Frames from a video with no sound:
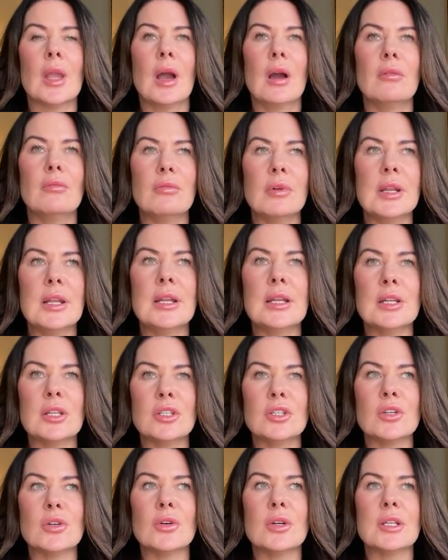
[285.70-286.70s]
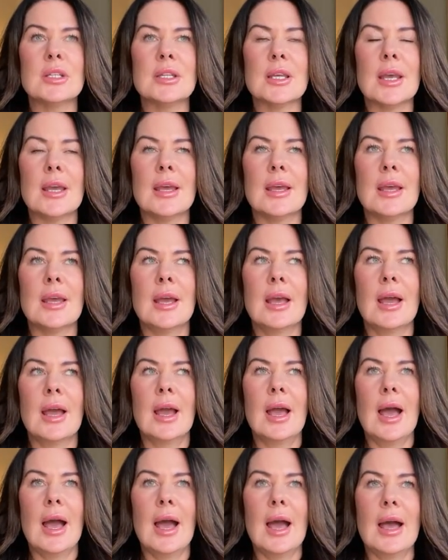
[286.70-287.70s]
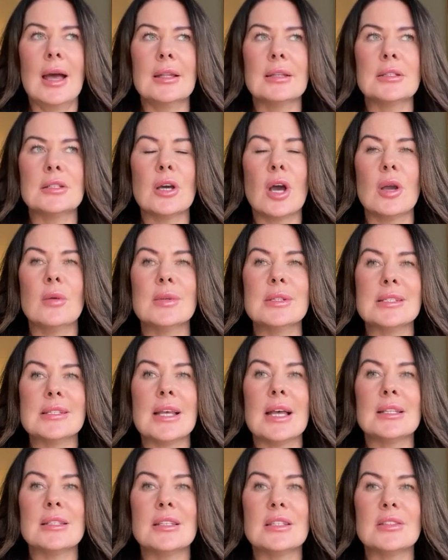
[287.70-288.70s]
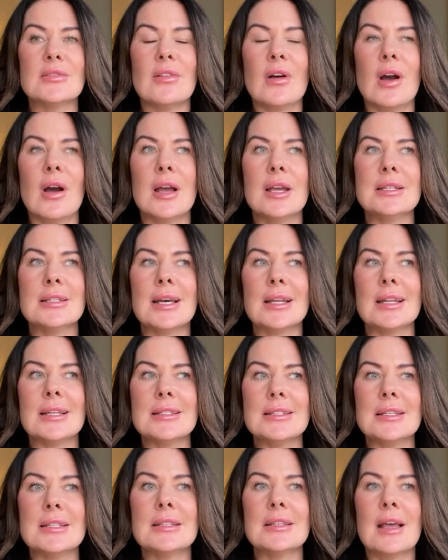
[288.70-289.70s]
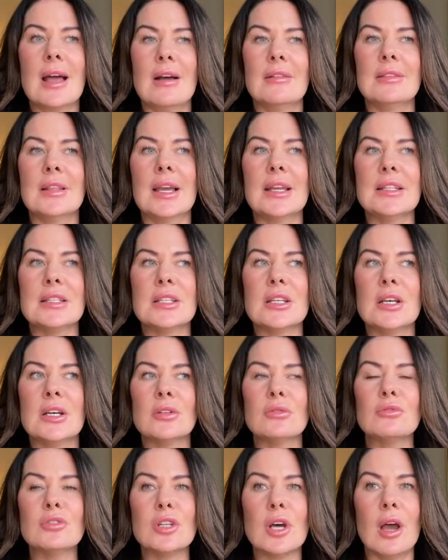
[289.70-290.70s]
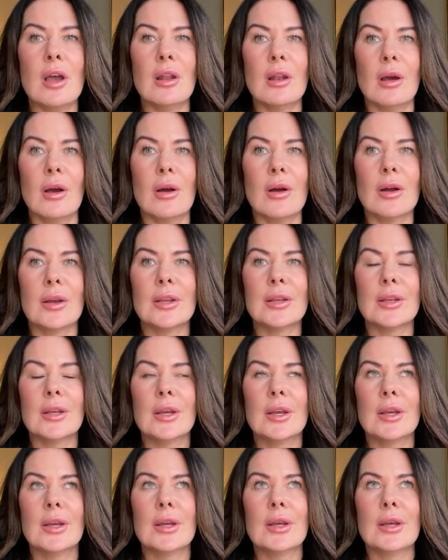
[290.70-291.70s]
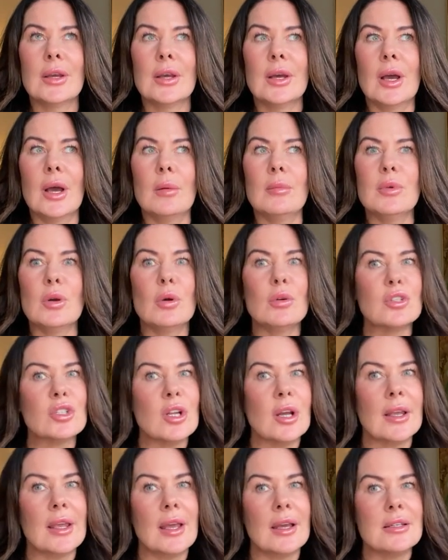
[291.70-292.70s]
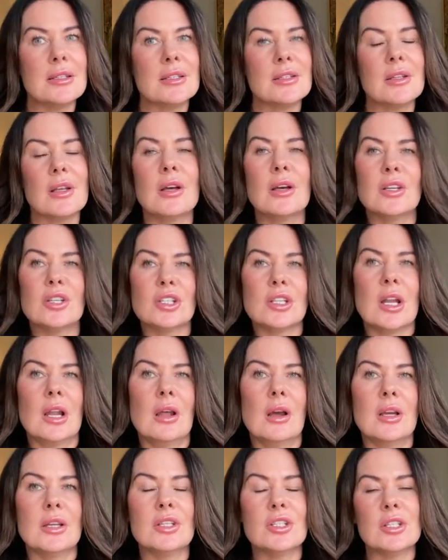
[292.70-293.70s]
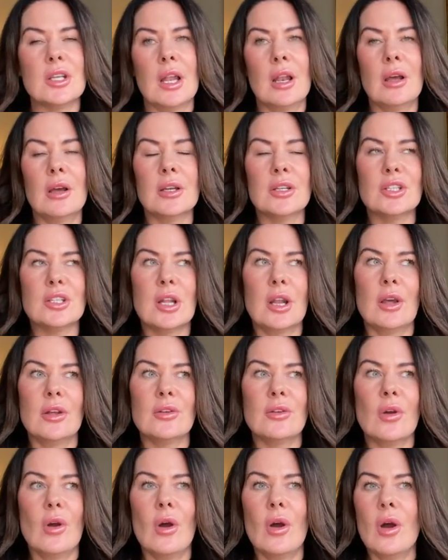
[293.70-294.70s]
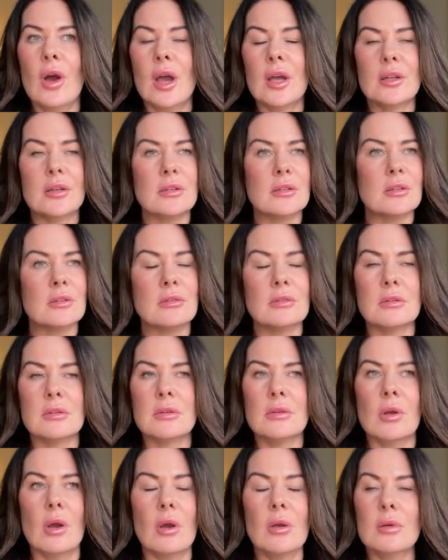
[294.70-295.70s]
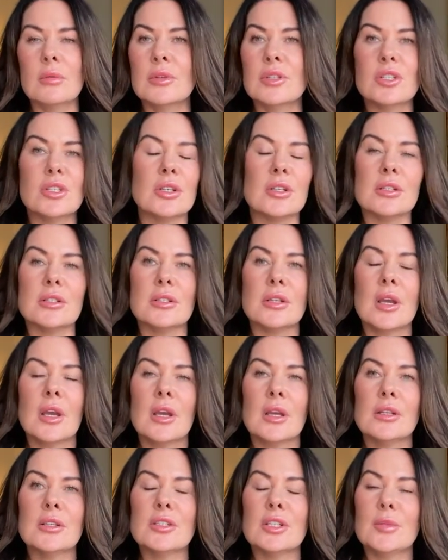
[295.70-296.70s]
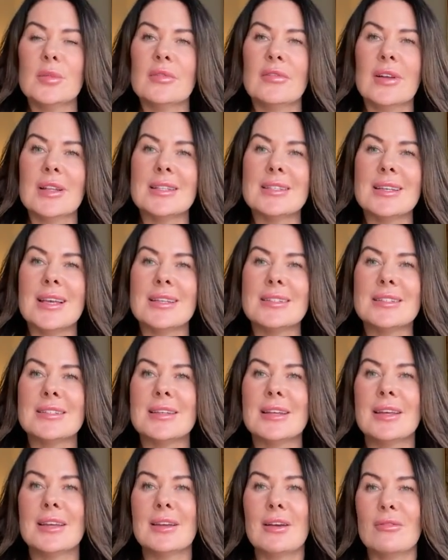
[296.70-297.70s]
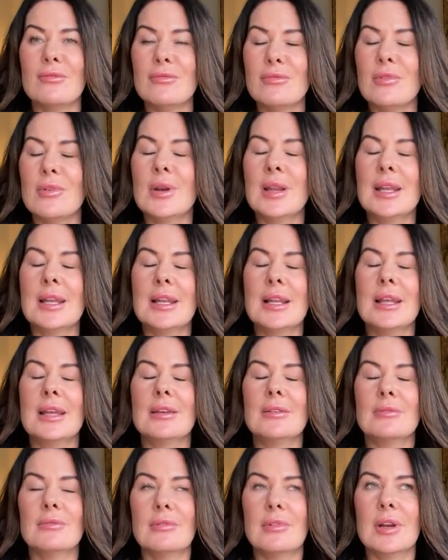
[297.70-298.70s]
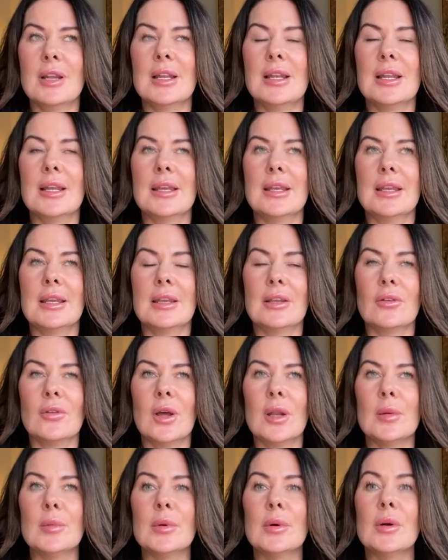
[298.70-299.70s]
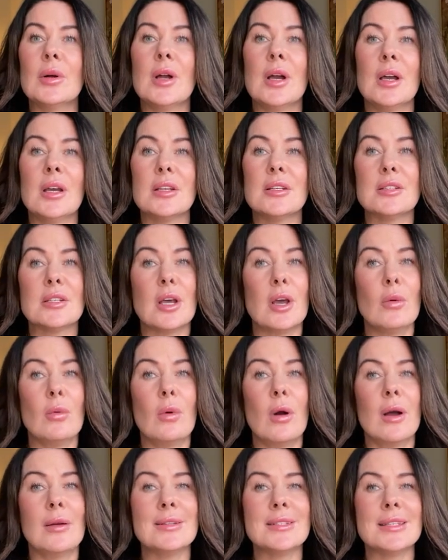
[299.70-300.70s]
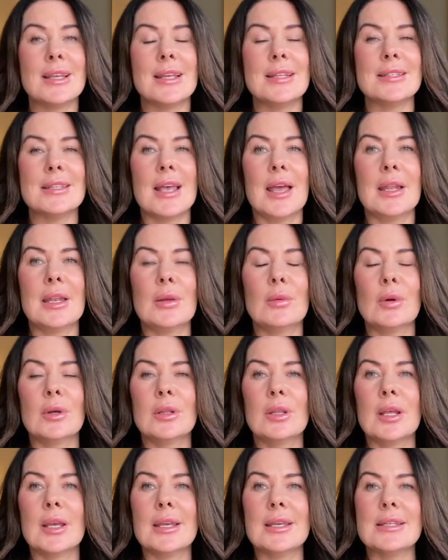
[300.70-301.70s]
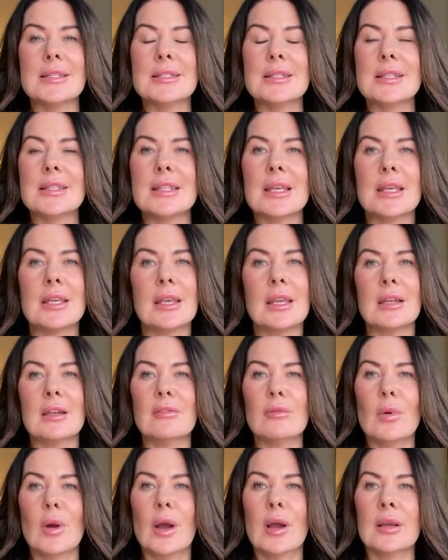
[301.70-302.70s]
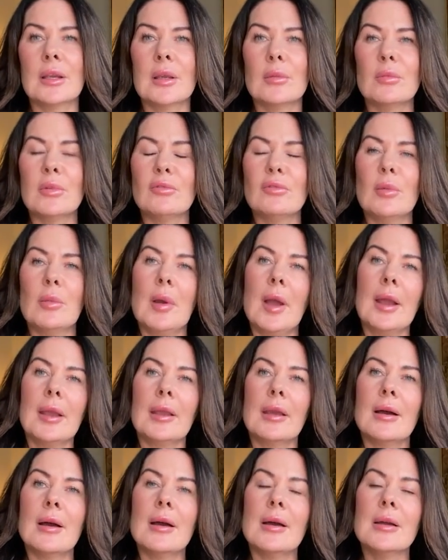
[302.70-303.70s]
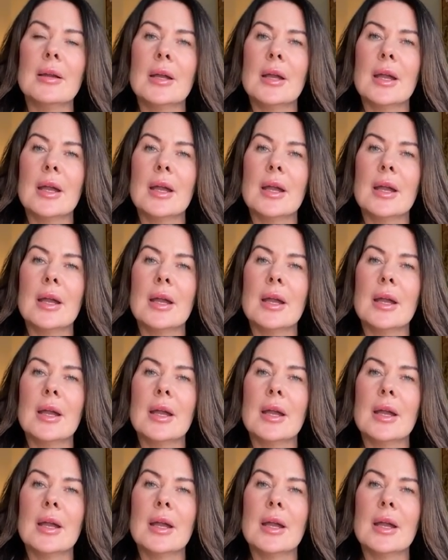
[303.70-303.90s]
I really enjoyed it, and I was satisfied, and I didn't have that internal dialogue oh, shall I get a dessert? Shall I not? And no, it was just super fantastic, really, really incredible. So what I'd say to anyone that is thinking of working with Rebecca,